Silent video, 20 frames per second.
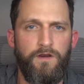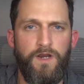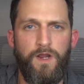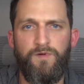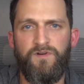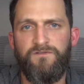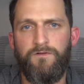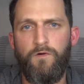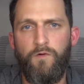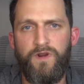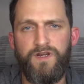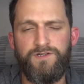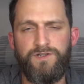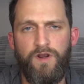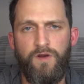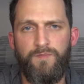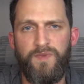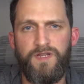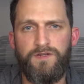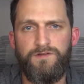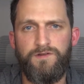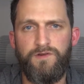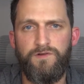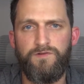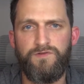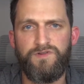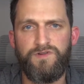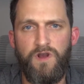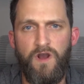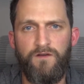Now before we jump
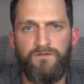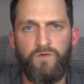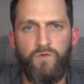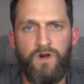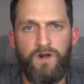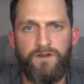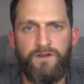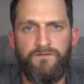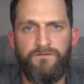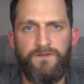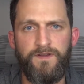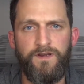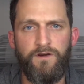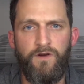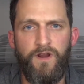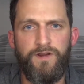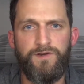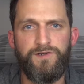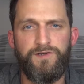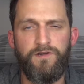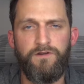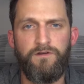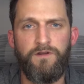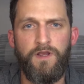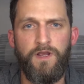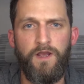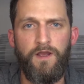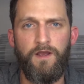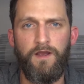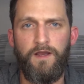into software configuration,
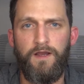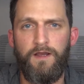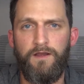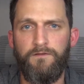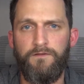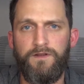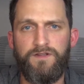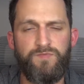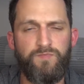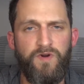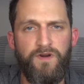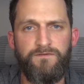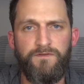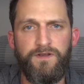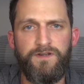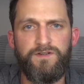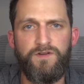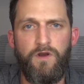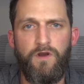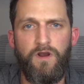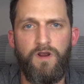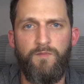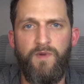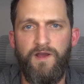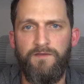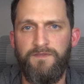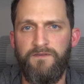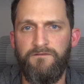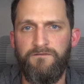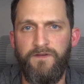let's briefly talk
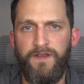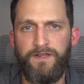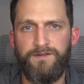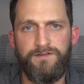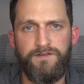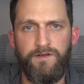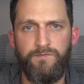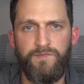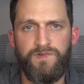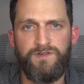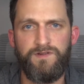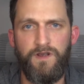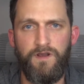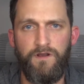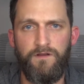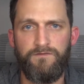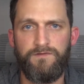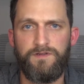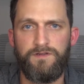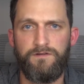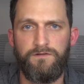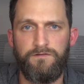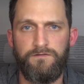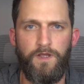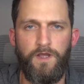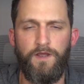about the fans themselves.